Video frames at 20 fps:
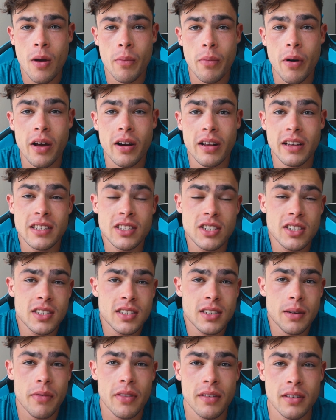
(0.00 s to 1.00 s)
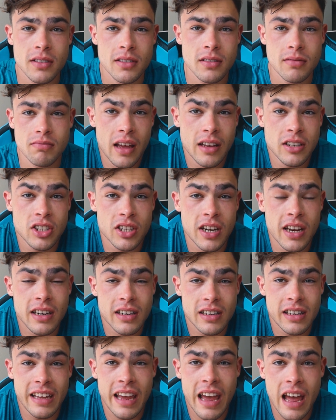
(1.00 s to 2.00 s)
but it's just something I
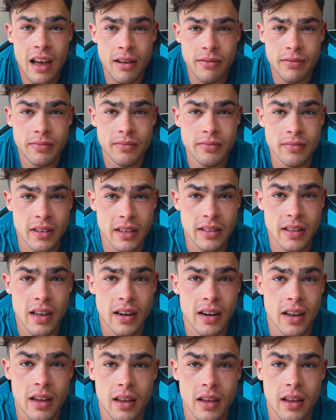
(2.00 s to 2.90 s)
genetically have like that.